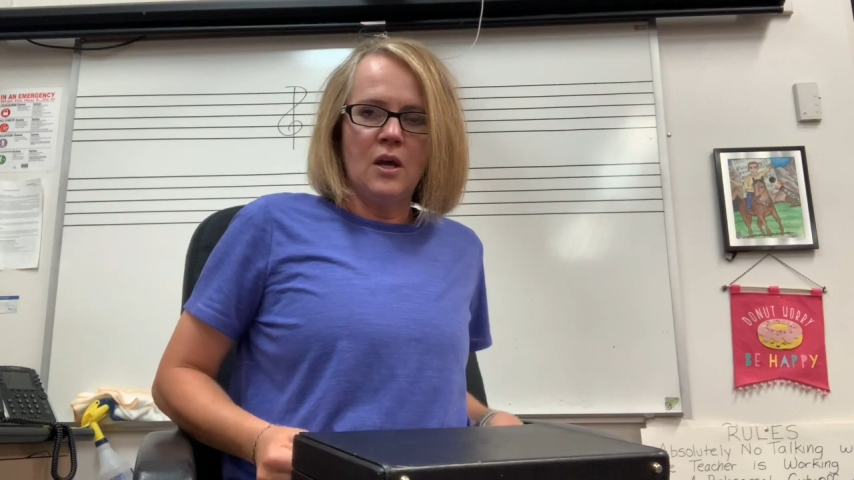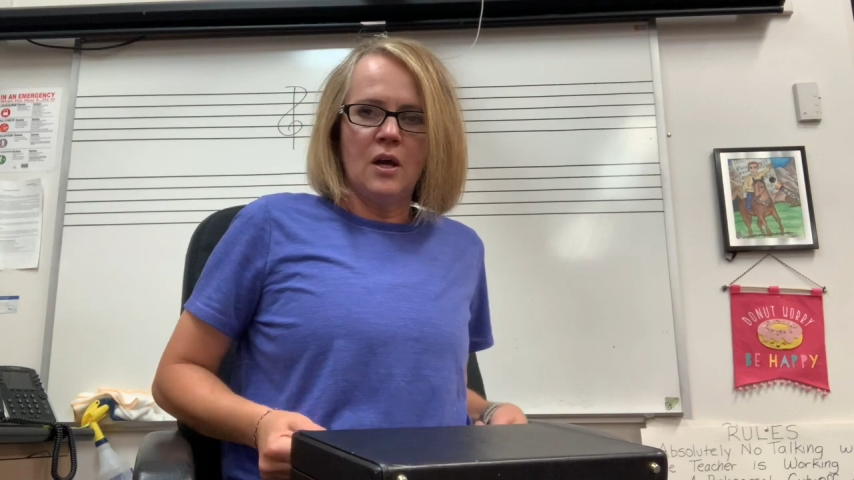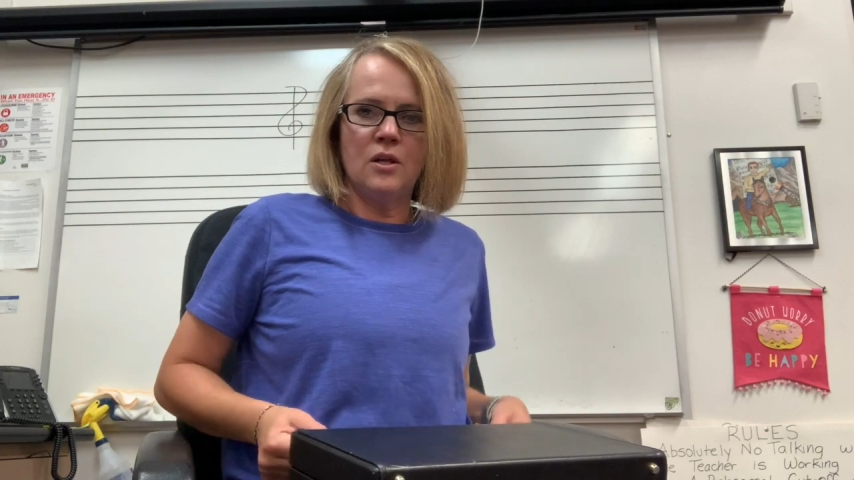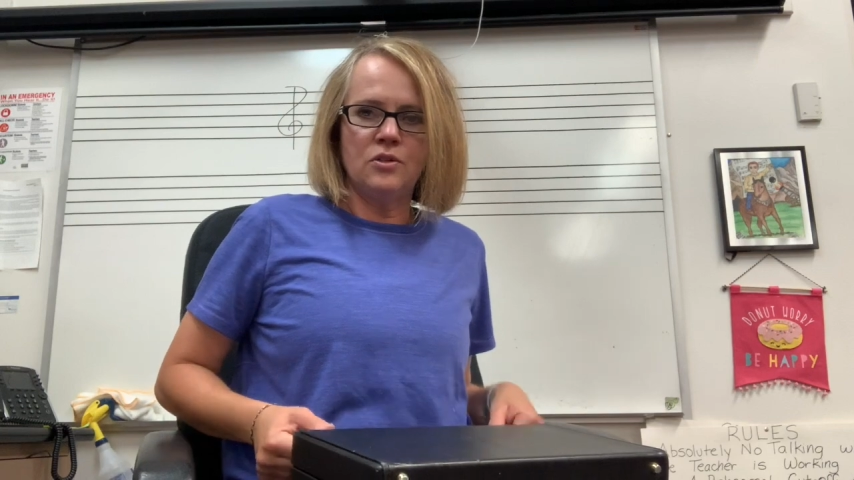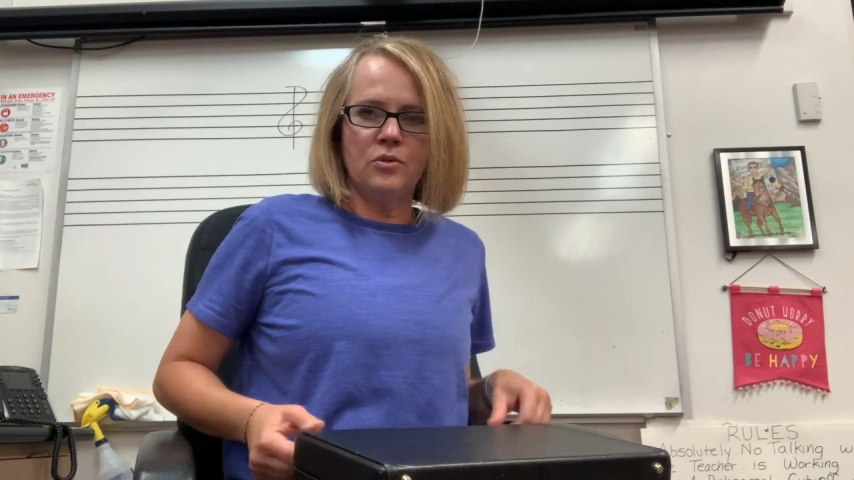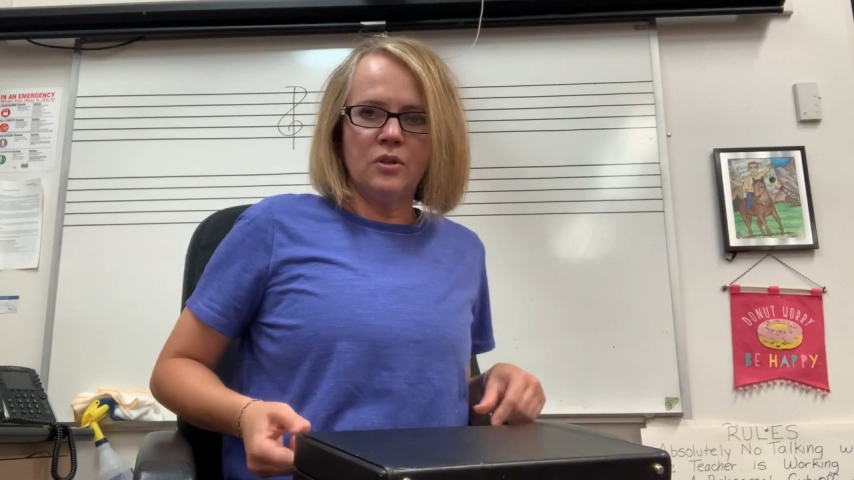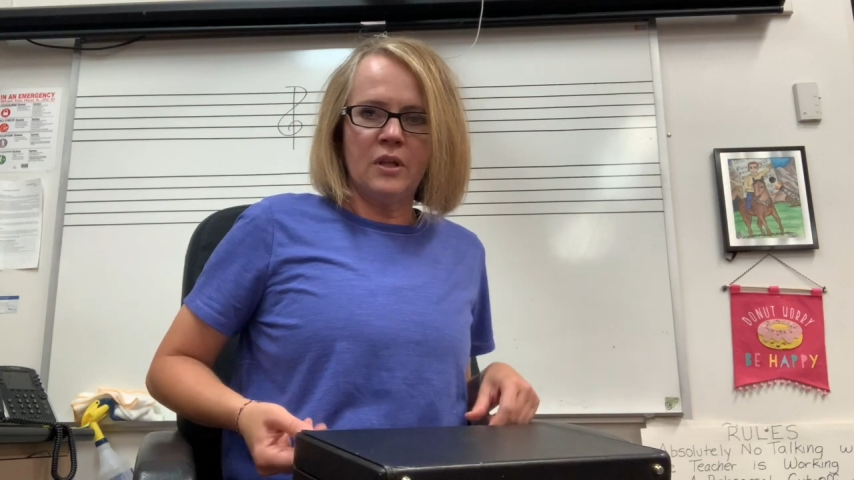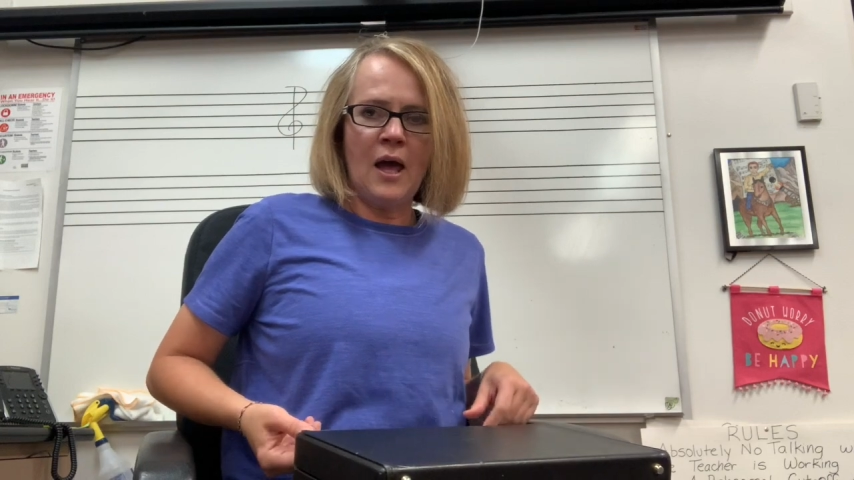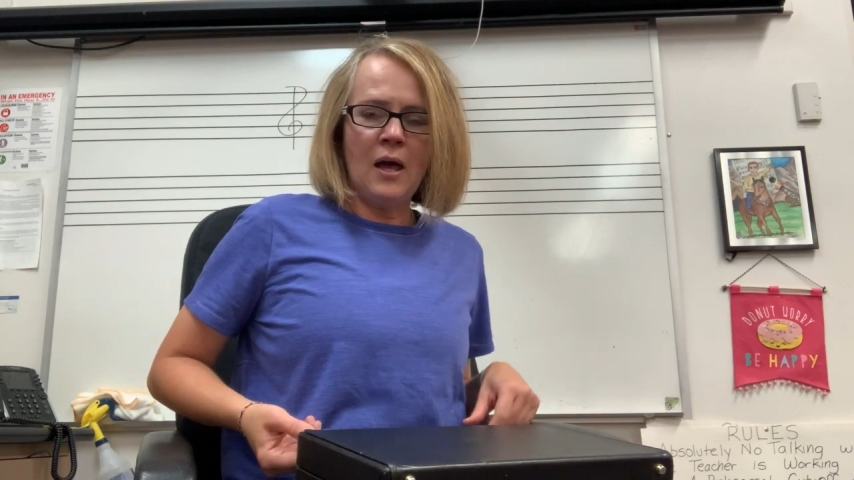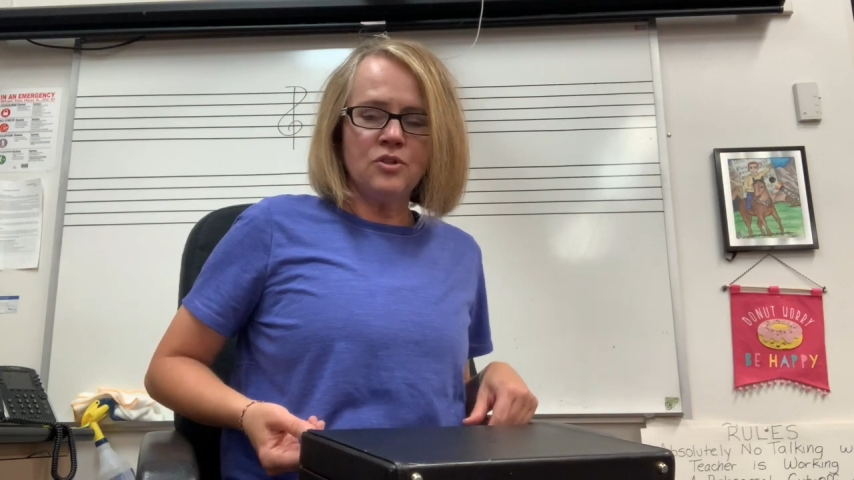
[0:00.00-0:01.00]
Undo the
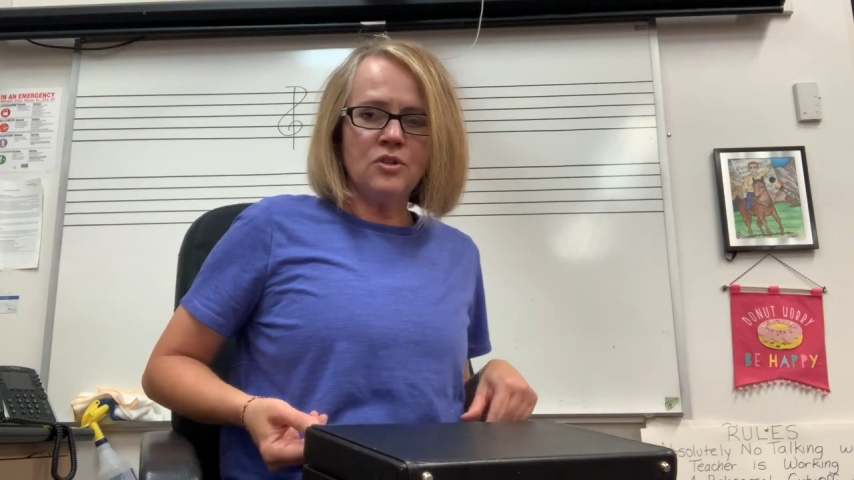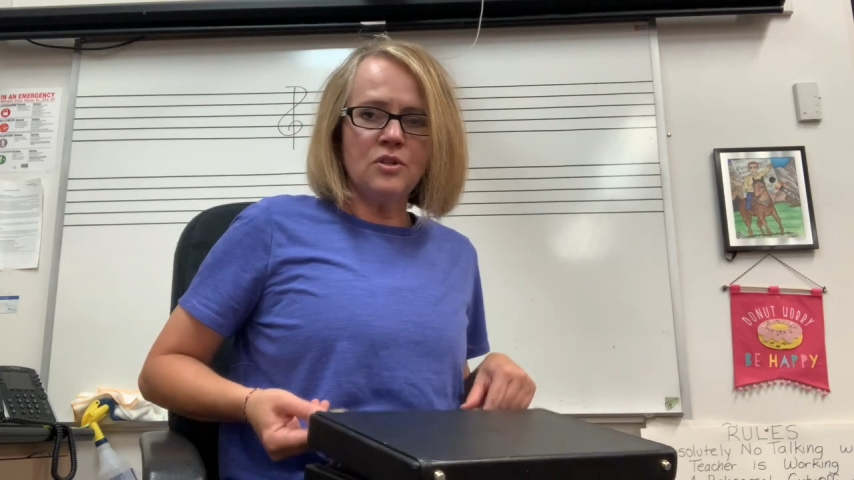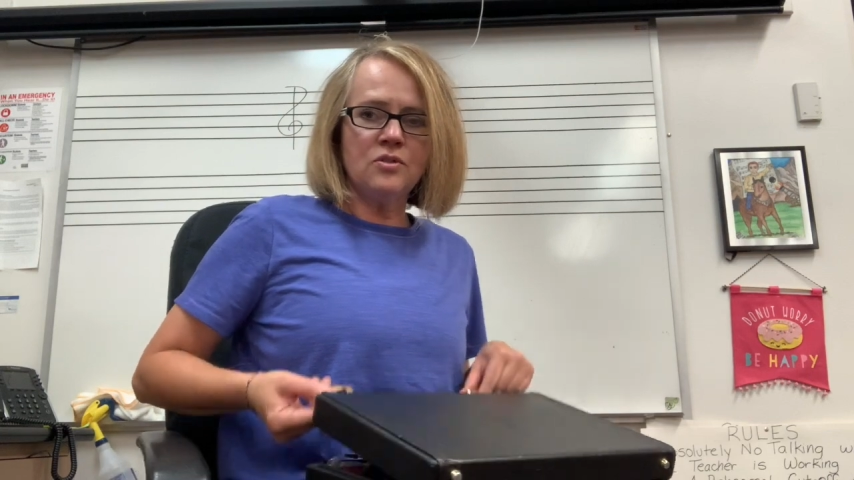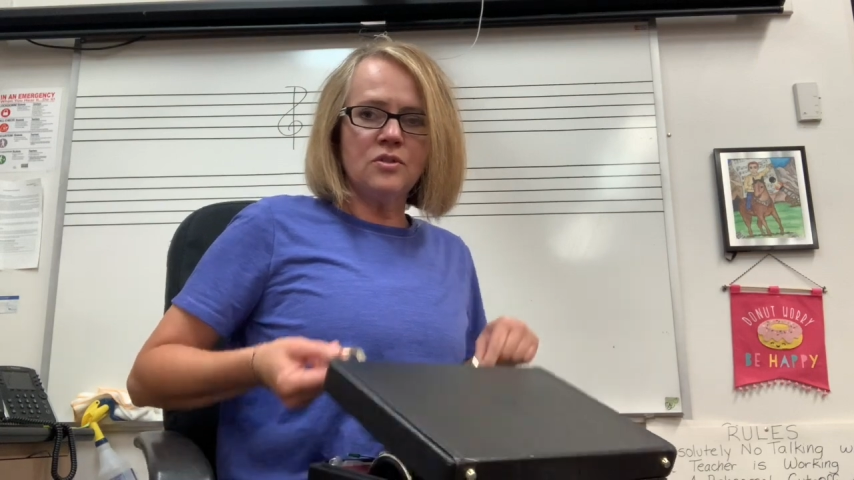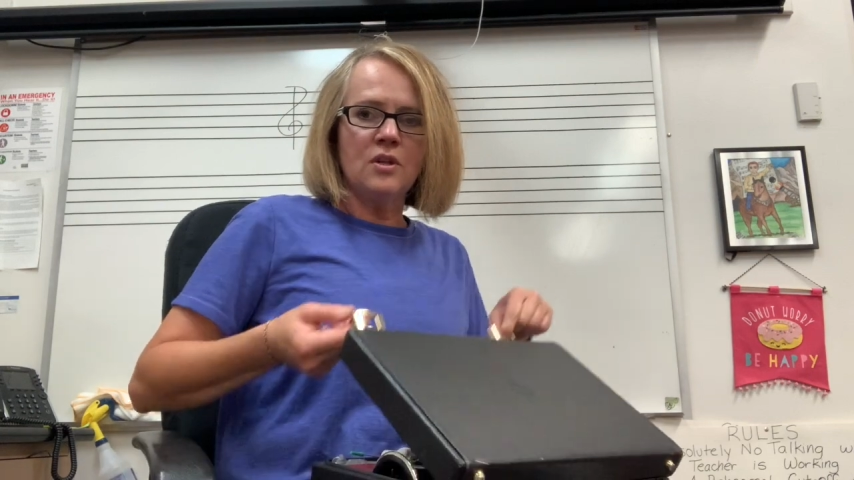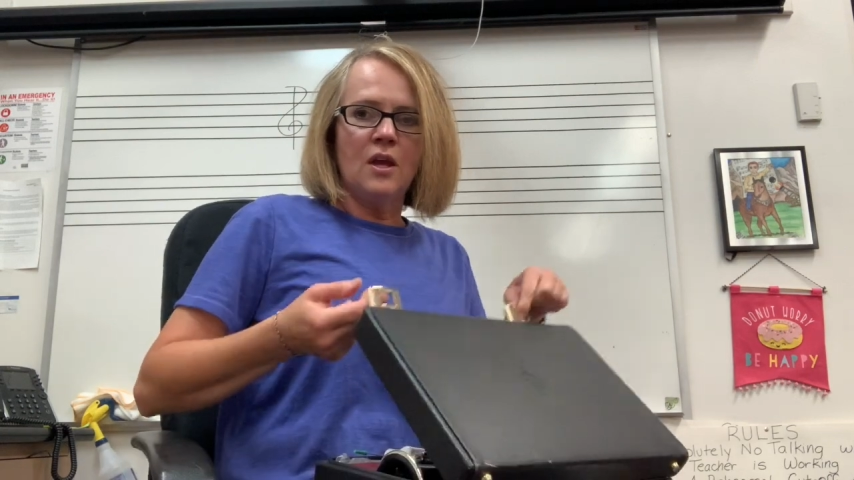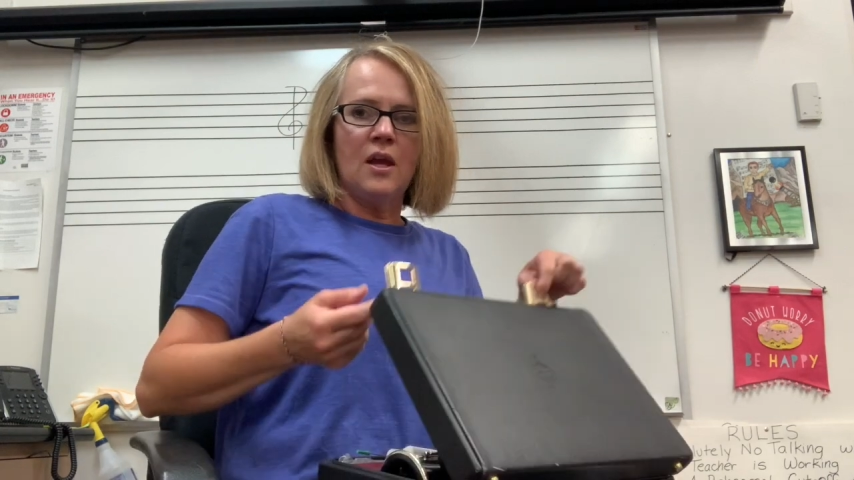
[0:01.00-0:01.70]
latches